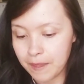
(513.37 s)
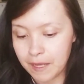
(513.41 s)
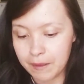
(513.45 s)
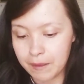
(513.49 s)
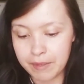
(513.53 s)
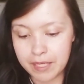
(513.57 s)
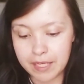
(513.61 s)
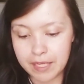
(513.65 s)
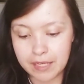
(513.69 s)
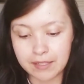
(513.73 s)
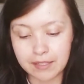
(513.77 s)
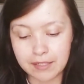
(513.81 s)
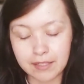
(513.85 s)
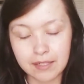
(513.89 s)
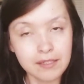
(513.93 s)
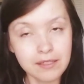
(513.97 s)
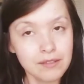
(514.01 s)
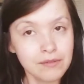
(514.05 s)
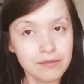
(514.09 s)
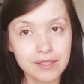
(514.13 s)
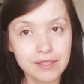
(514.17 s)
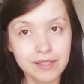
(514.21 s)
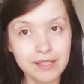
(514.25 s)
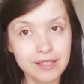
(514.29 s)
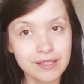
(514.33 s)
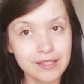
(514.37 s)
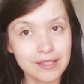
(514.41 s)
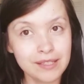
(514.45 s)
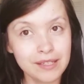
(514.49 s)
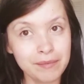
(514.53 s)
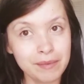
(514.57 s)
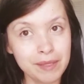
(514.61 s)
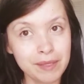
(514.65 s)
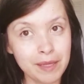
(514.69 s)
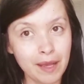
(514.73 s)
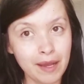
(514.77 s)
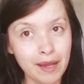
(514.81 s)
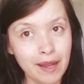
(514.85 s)
because it is really easy to
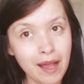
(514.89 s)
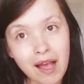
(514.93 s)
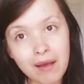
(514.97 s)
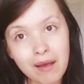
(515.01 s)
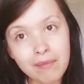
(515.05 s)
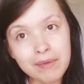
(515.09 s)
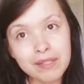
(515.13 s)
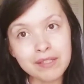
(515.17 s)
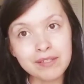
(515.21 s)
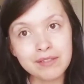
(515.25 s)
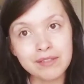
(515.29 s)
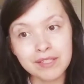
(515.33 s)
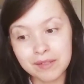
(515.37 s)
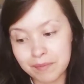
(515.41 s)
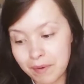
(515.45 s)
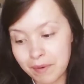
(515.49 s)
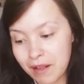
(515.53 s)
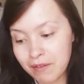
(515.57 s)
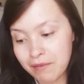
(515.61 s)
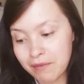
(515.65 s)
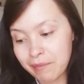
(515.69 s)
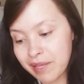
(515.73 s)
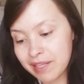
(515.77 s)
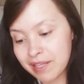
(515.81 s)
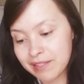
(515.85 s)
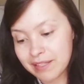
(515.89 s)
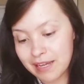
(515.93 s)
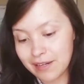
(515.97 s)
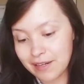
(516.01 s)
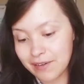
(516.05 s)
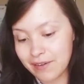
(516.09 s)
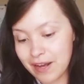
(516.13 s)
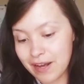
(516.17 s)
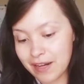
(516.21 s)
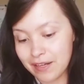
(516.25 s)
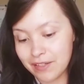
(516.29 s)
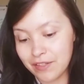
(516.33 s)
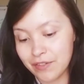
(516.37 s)
be like, I'm gonna do this problem because I know
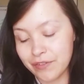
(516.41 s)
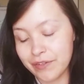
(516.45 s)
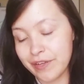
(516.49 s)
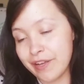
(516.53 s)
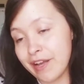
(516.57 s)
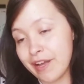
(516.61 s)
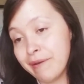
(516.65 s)
how to do it.